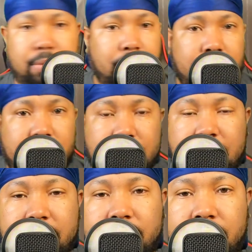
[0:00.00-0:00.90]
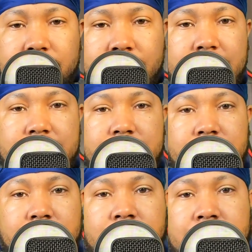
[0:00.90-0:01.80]
just like you would brush.
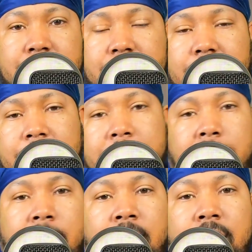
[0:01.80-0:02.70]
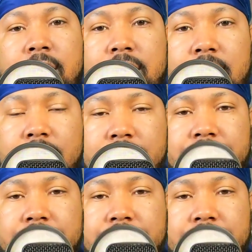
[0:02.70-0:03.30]
You know what I'm saying? So,